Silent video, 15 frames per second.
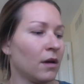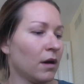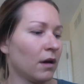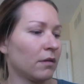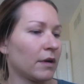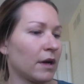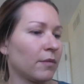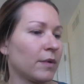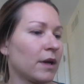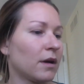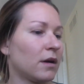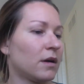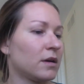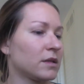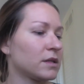All right, we
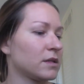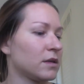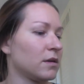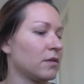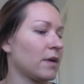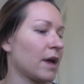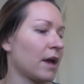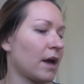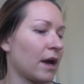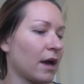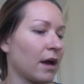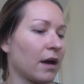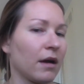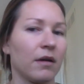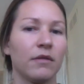also
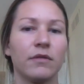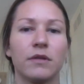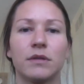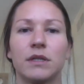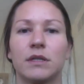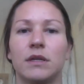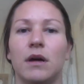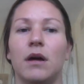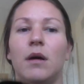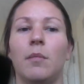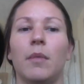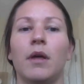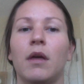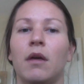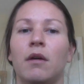have
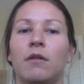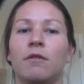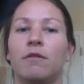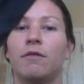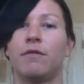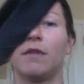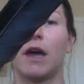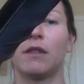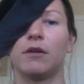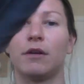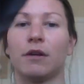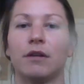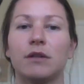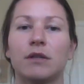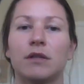some
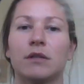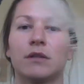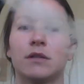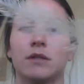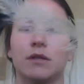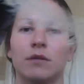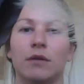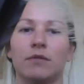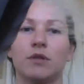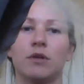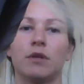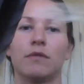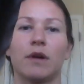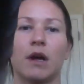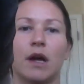feathers. So we have 2
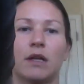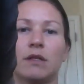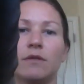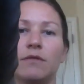different kinds